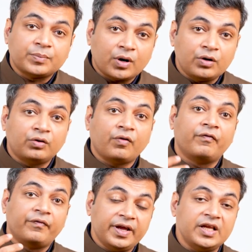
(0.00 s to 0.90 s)
amount
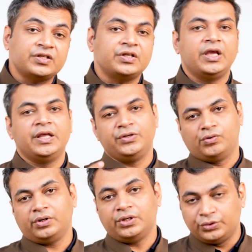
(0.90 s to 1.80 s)
of waste in
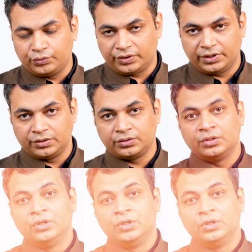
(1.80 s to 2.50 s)
your urine.